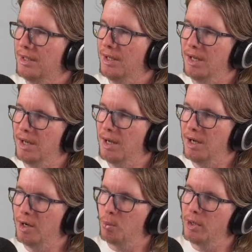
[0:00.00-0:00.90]

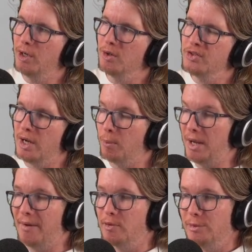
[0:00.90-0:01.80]
We
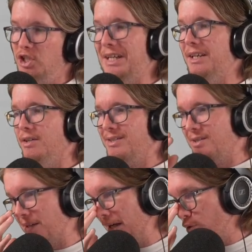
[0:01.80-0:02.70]
have the
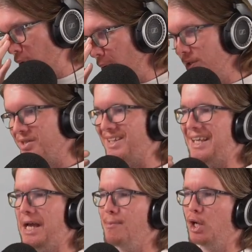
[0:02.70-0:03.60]
machinists as well, which is a
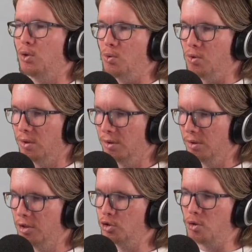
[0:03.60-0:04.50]
chemical
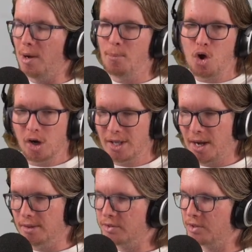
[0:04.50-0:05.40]
drum
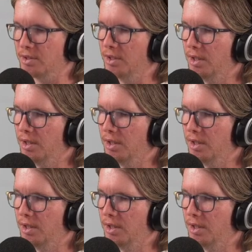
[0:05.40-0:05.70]
hothouse.